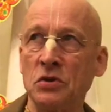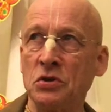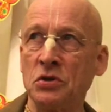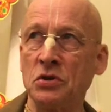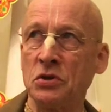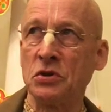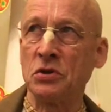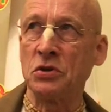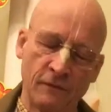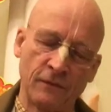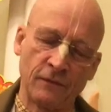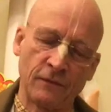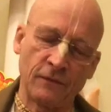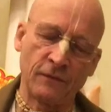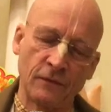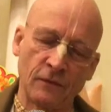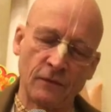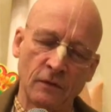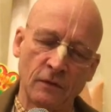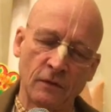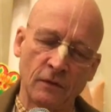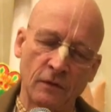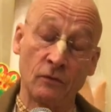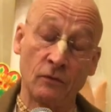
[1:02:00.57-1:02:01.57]
Lord
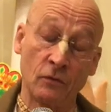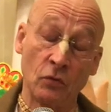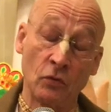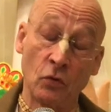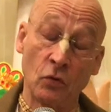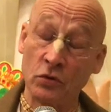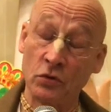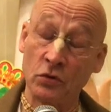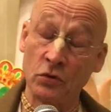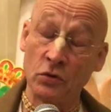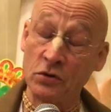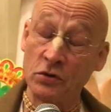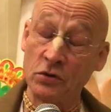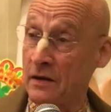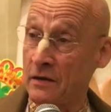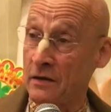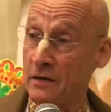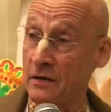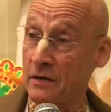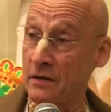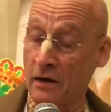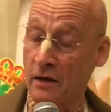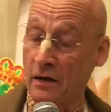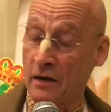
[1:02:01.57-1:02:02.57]
Chaitanya
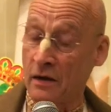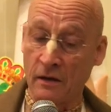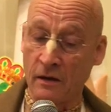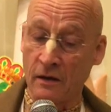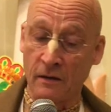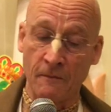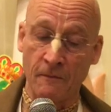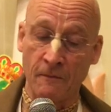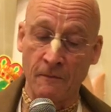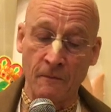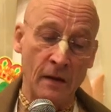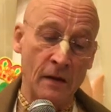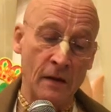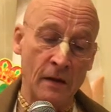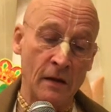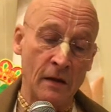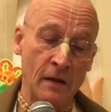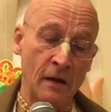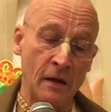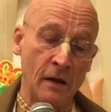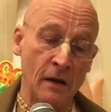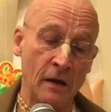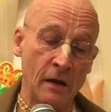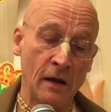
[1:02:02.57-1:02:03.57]
and the
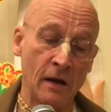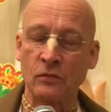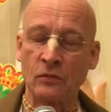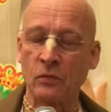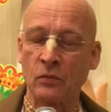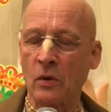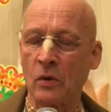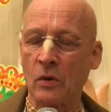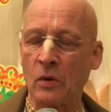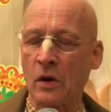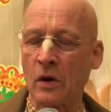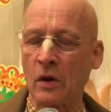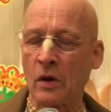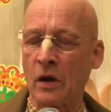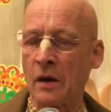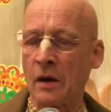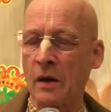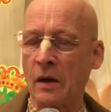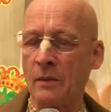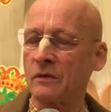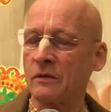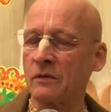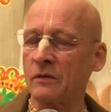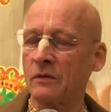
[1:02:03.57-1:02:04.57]
Goswamis and the
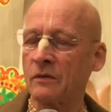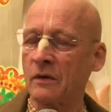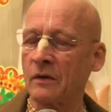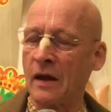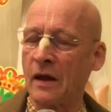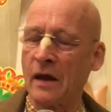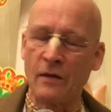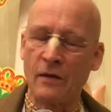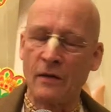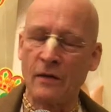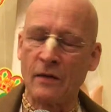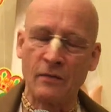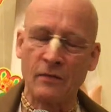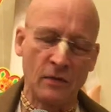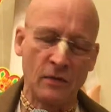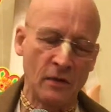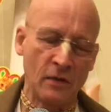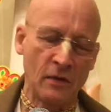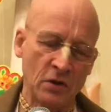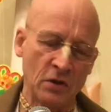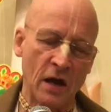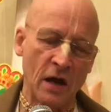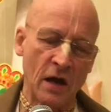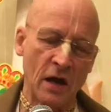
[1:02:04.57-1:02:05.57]
Acharyas,
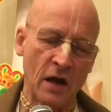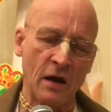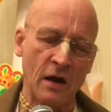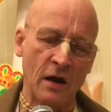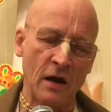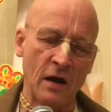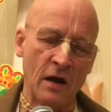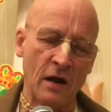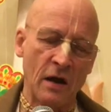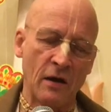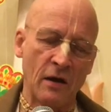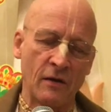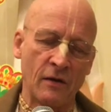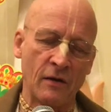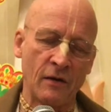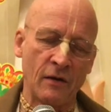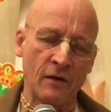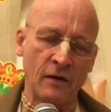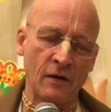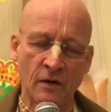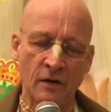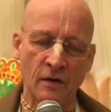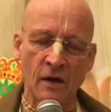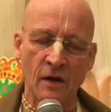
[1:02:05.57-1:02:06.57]
we're
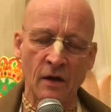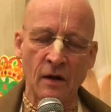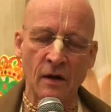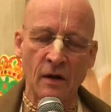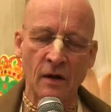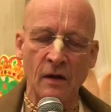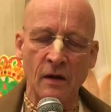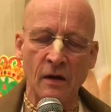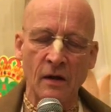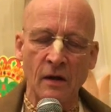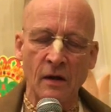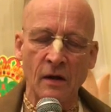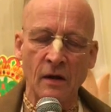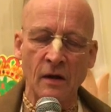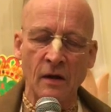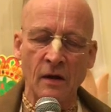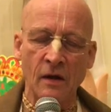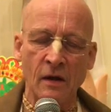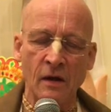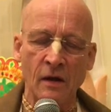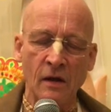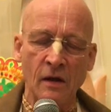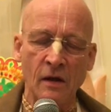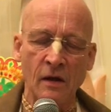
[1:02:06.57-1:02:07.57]
seeing
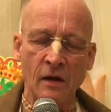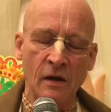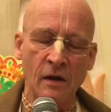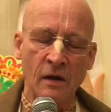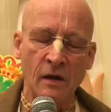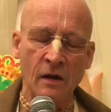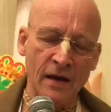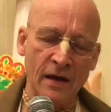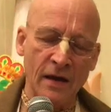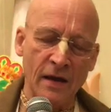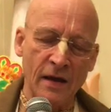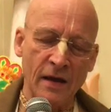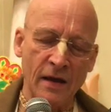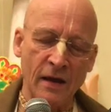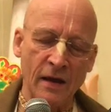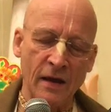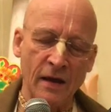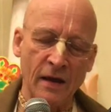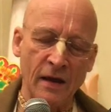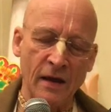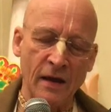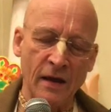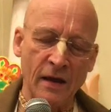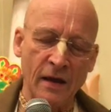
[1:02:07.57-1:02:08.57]
our
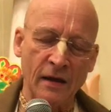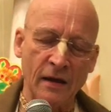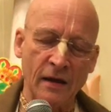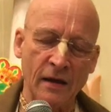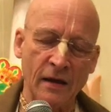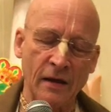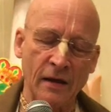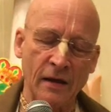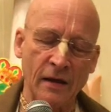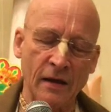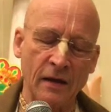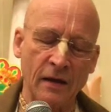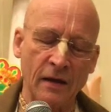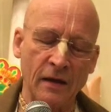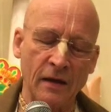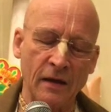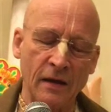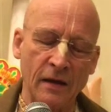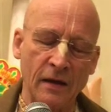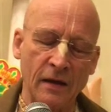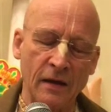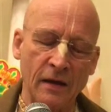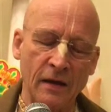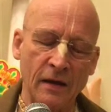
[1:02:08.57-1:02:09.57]
community expand.
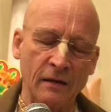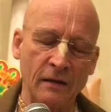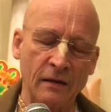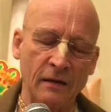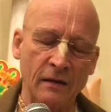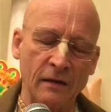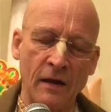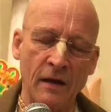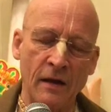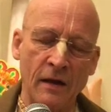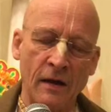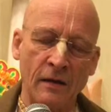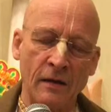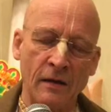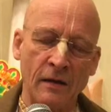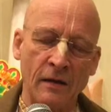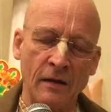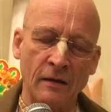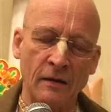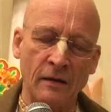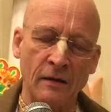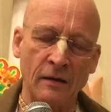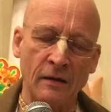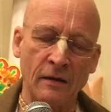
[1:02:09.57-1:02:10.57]
And this
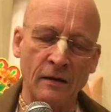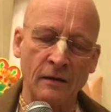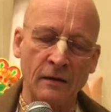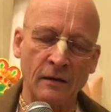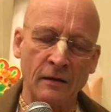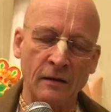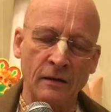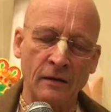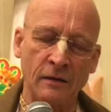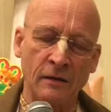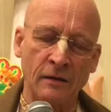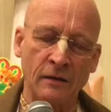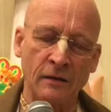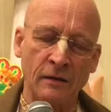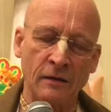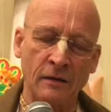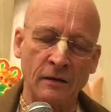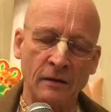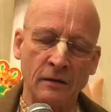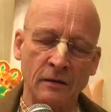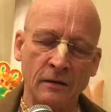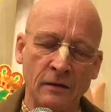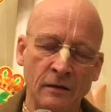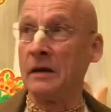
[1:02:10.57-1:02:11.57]
is, it's
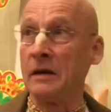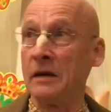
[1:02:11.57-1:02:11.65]
not